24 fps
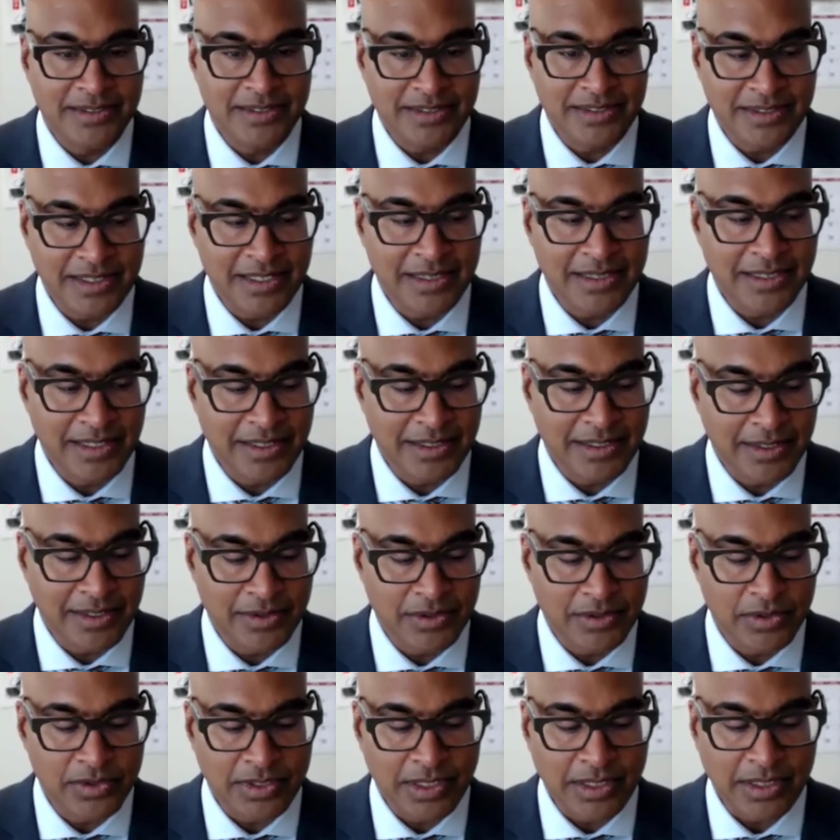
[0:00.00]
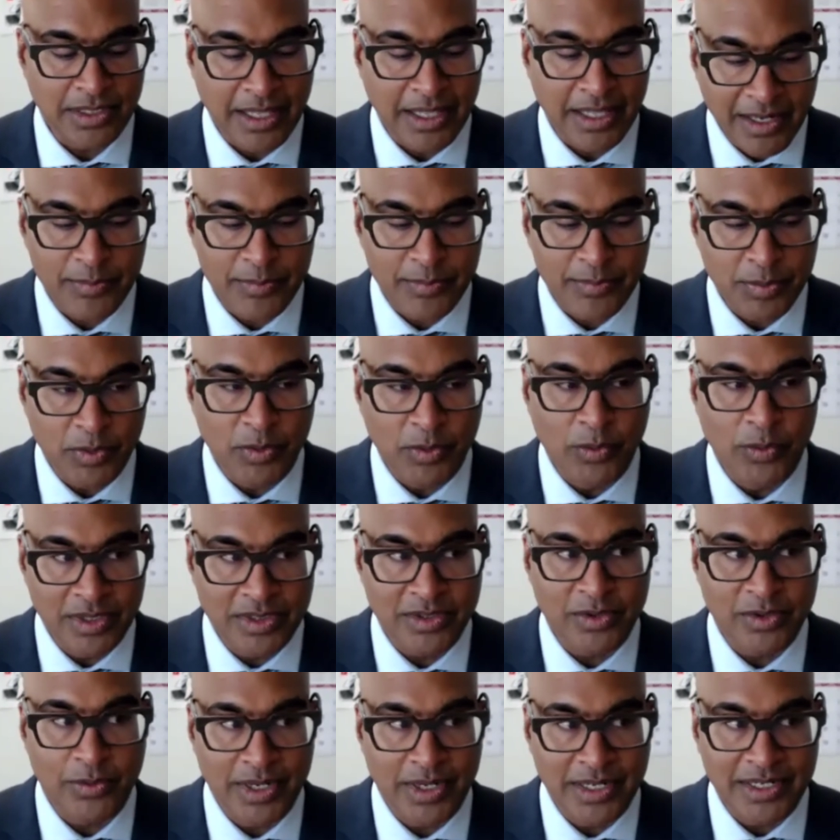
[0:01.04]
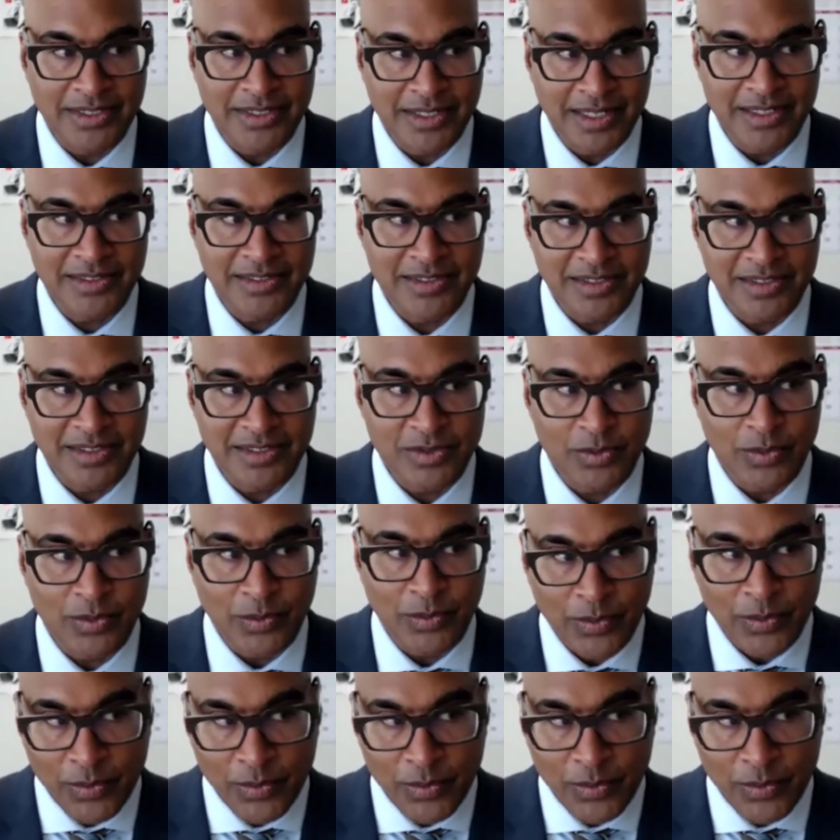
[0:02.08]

Because I think there's a lot of people with the right intentions who,